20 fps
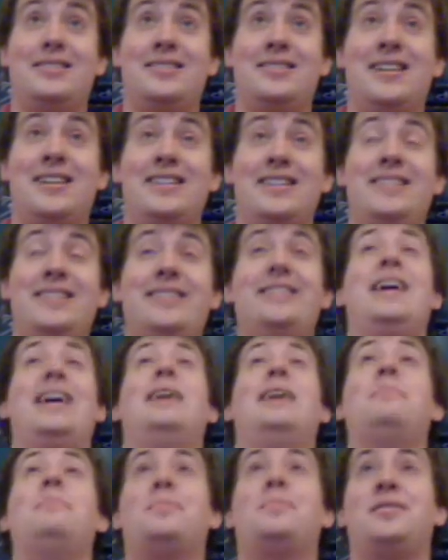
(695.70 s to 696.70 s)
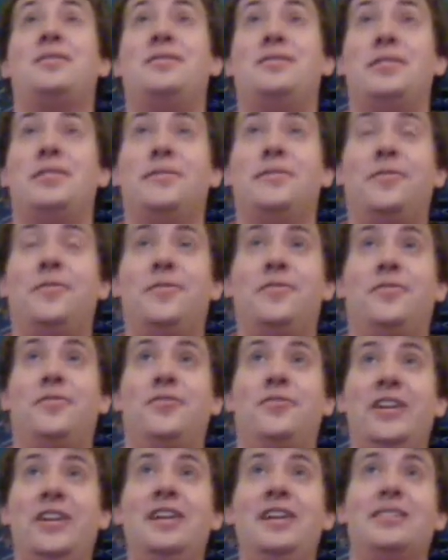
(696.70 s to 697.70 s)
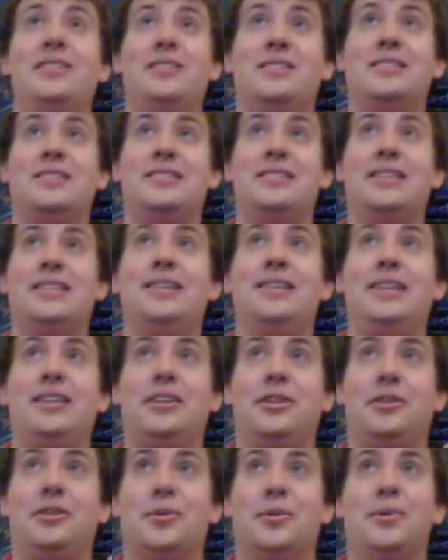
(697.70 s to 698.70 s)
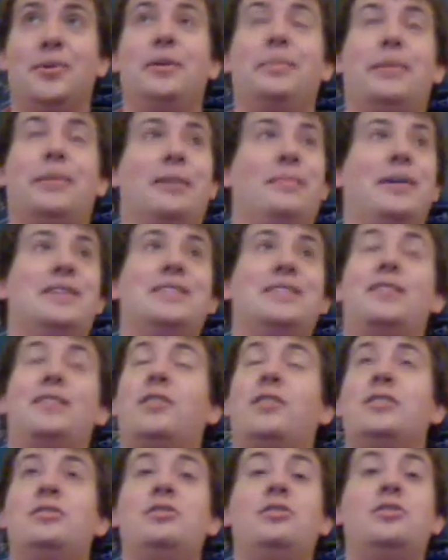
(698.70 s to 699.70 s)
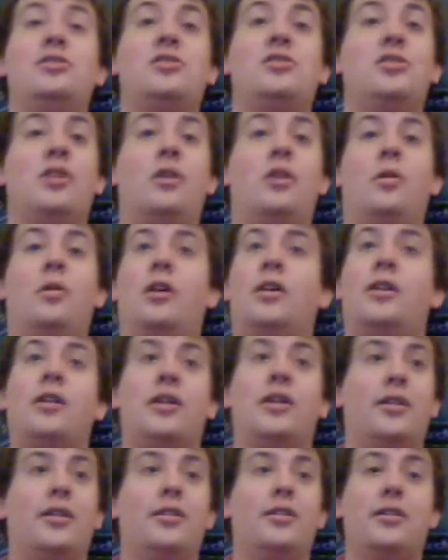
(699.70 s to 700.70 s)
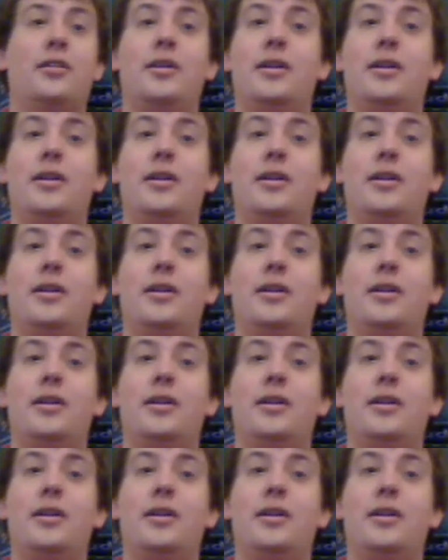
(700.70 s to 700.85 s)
attempt to feel something good about myself, because it's so hard.